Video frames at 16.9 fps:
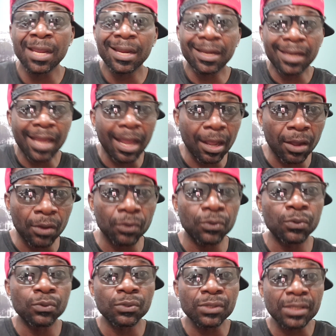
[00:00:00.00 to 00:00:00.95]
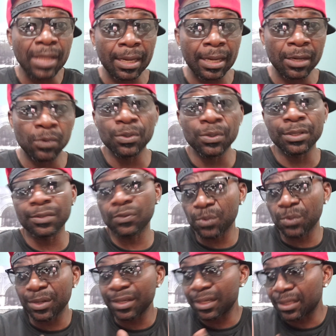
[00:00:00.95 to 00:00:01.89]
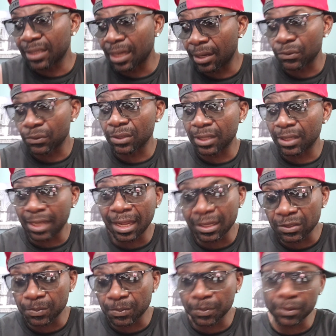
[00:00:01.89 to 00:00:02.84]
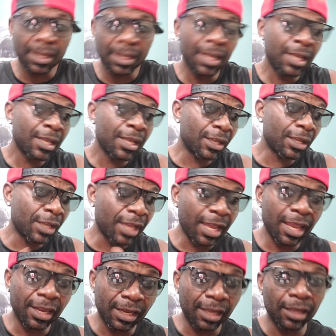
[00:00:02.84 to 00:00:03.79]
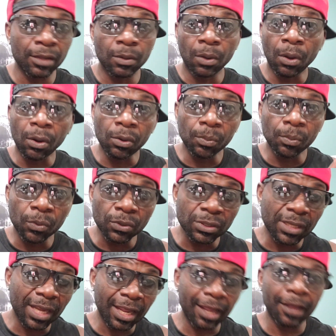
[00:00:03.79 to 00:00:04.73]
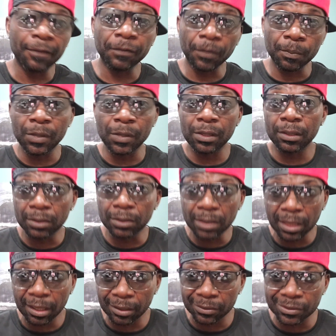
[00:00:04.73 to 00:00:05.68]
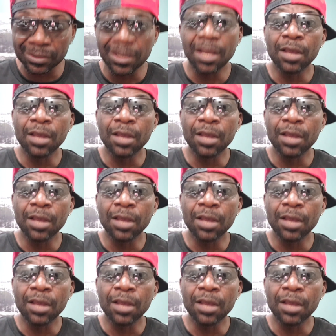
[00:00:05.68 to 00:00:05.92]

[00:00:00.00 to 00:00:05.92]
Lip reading: Now you started with 20,000 Kaspa, gaining almost $500,000.